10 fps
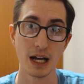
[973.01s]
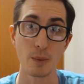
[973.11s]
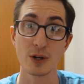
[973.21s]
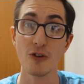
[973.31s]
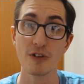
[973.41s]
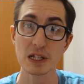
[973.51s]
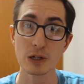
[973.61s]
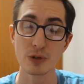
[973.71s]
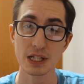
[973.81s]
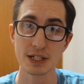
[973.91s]
We don't follow
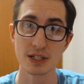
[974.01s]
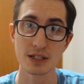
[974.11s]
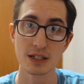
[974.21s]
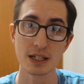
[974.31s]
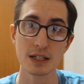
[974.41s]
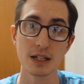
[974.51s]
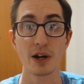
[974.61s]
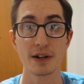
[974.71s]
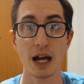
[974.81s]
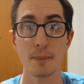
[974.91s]
it religiously.
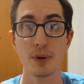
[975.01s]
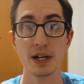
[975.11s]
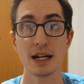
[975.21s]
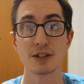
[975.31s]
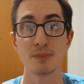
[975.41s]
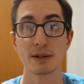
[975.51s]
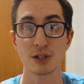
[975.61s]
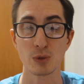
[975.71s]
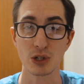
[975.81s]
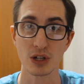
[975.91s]
We are not putting as much
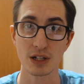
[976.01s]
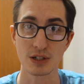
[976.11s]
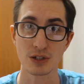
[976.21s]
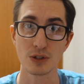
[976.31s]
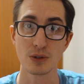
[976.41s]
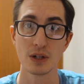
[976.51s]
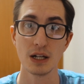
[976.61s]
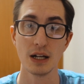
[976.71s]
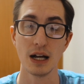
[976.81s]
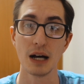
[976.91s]
as we could into
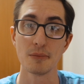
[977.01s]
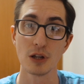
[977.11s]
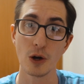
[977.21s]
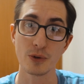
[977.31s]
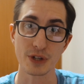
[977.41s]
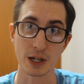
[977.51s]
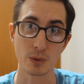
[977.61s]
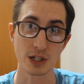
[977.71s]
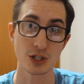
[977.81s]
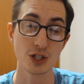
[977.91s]
loans
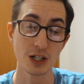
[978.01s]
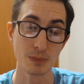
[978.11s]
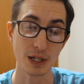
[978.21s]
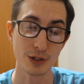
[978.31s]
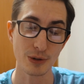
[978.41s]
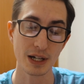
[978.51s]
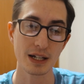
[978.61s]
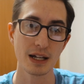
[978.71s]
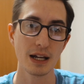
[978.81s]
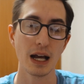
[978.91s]
like we should be doing,